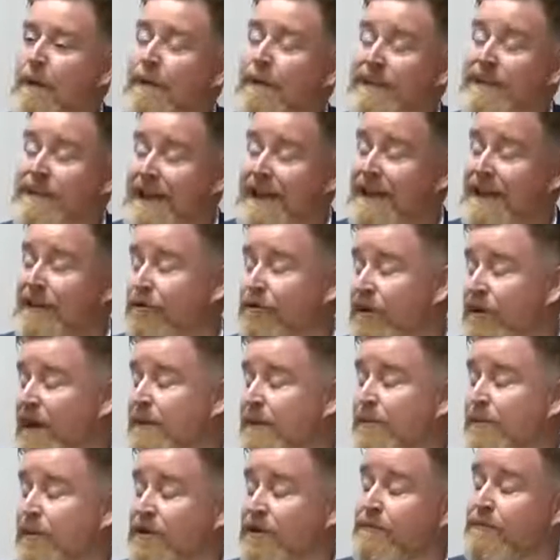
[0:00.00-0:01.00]
and we then try
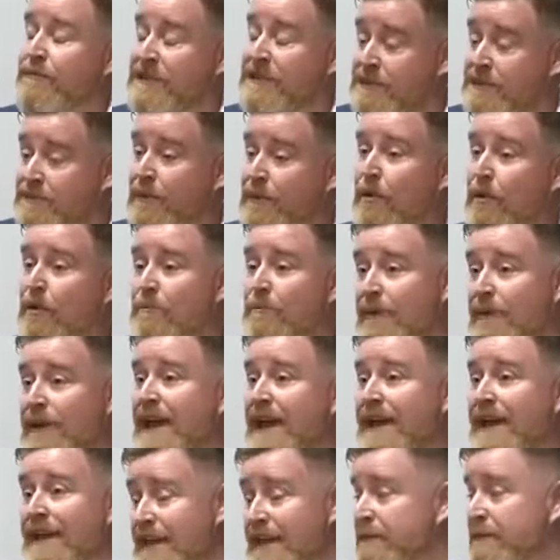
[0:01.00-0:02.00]
and put a bespoke
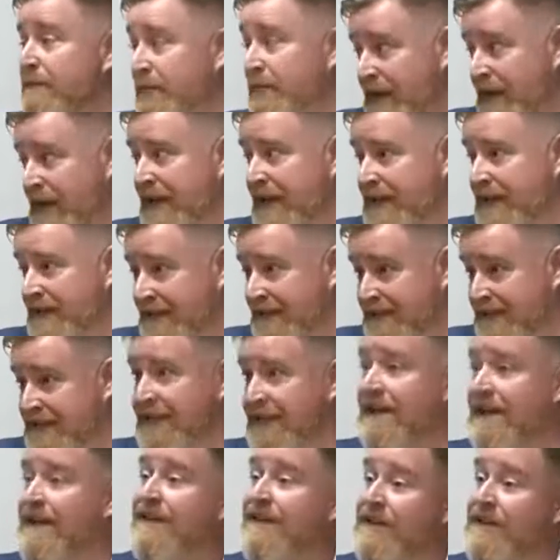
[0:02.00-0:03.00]
plan in place
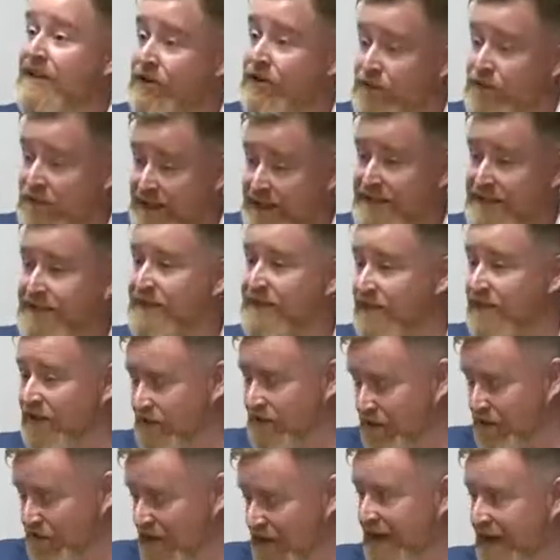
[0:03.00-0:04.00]
that addresses
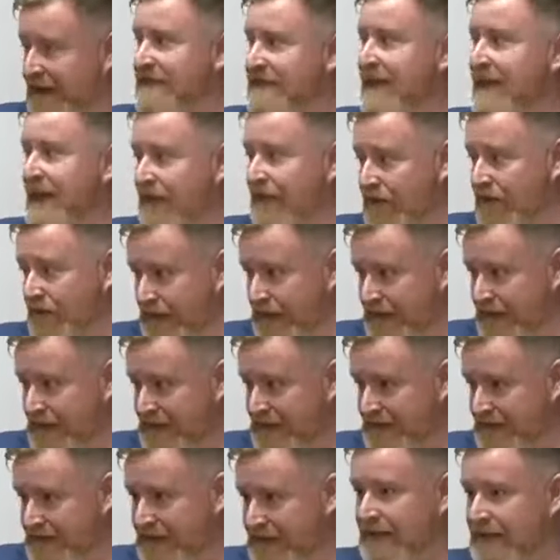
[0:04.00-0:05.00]
their strengths and their
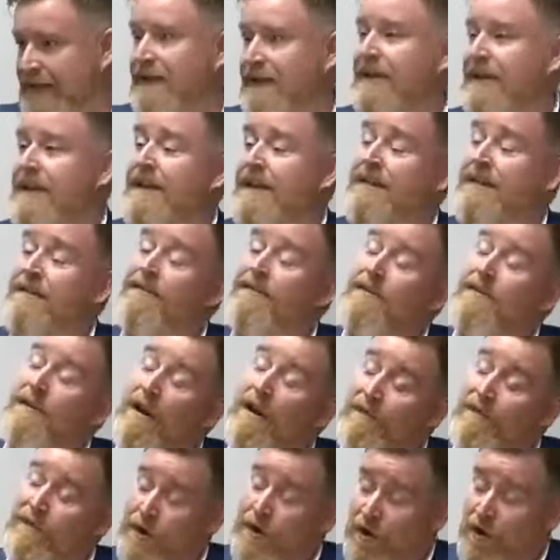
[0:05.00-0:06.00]
needs.
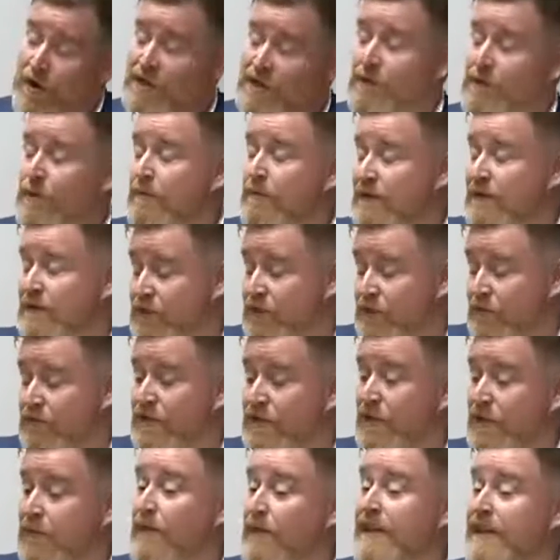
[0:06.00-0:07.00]
Of course, there will be some
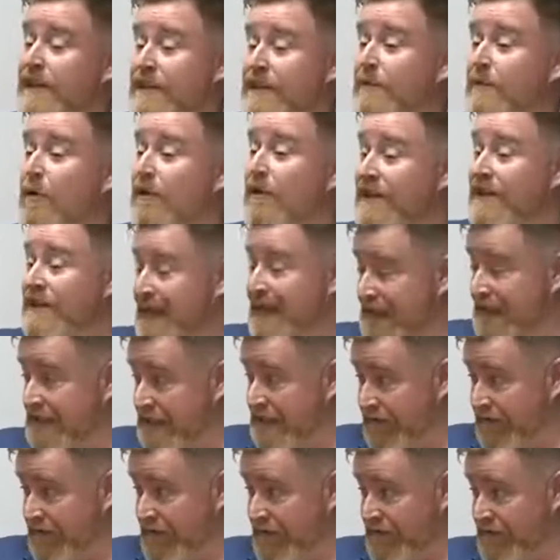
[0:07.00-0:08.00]
children will need a more
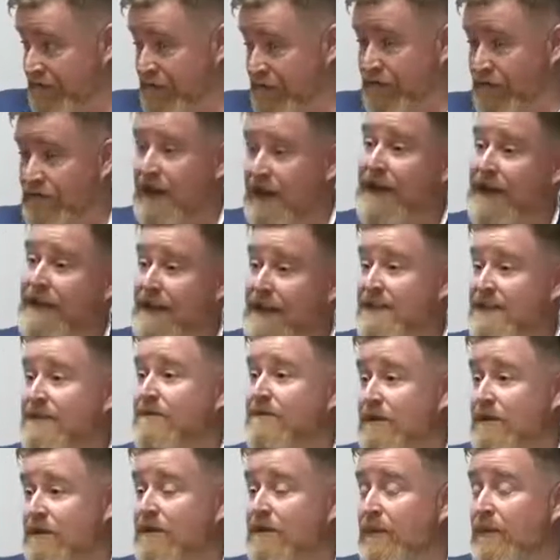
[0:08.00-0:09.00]
intensive review, and
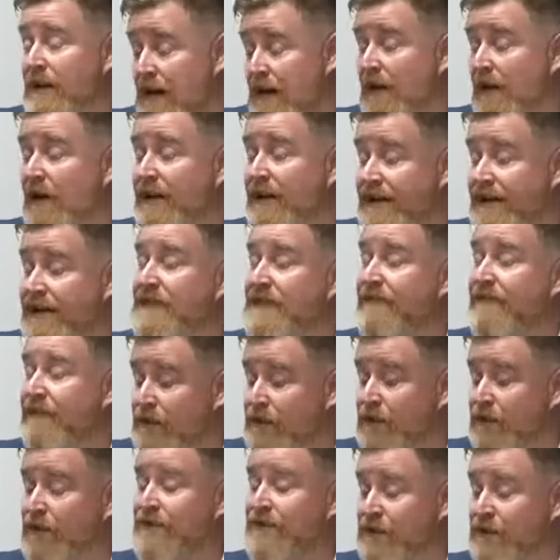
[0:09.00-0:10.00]
that's what we call an
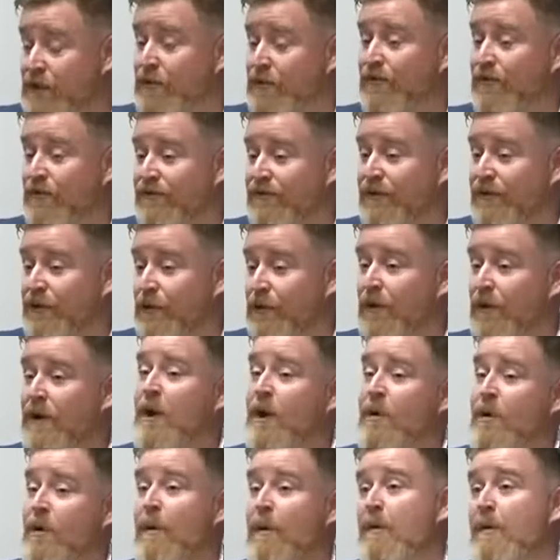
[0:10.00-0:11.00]
individual student review,
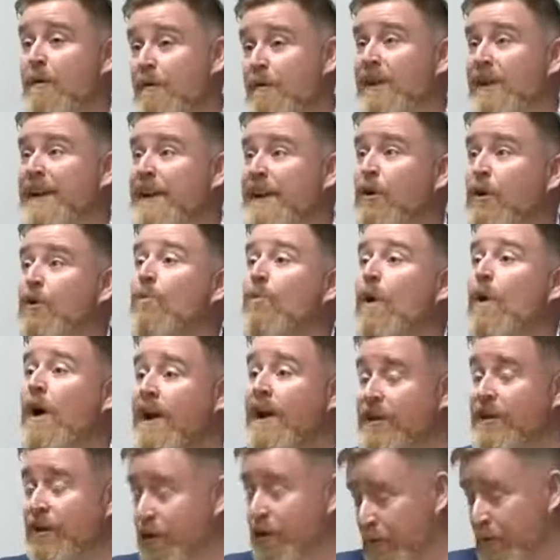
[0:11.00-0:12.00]
where we bring in a
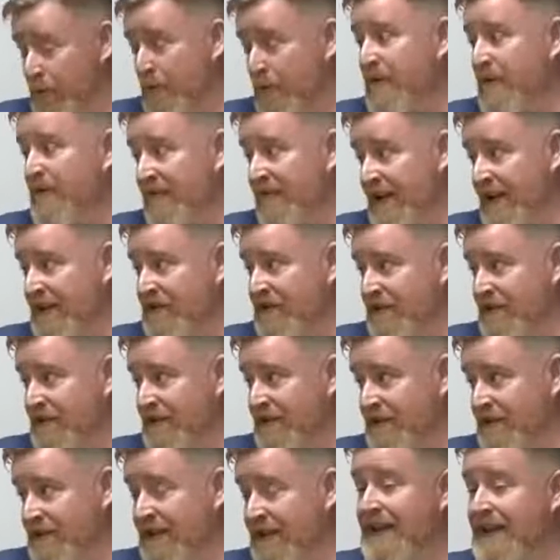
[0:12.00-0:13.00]
wider group of
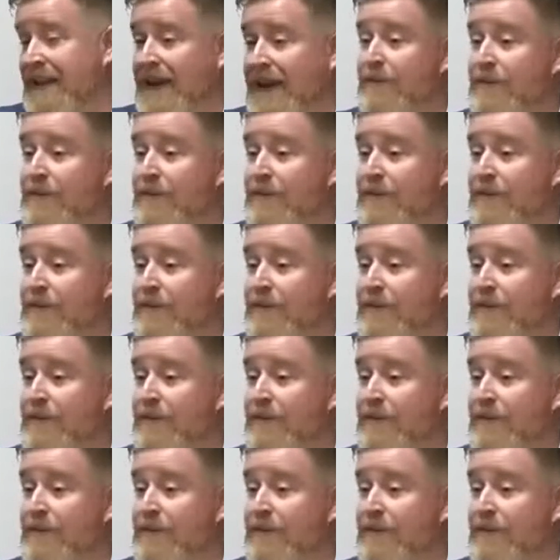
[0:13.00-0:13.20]
professionals.